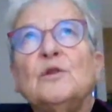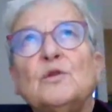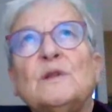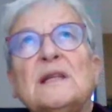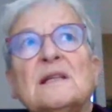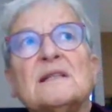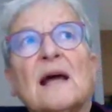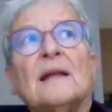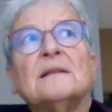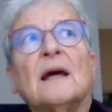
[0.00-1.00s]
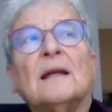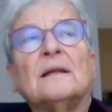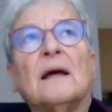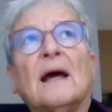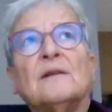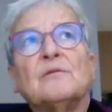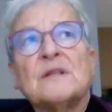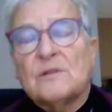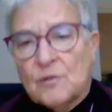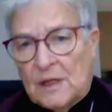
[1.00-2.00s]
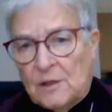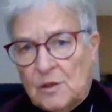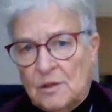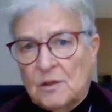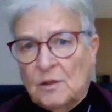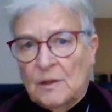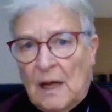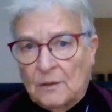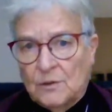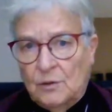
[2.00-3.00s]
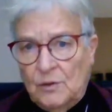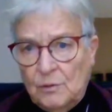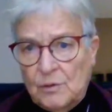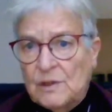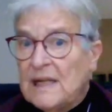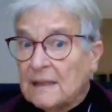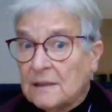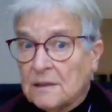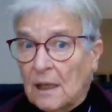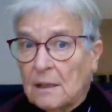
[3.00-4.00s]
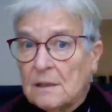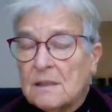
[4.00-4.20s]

duties and restrictions on how to use data.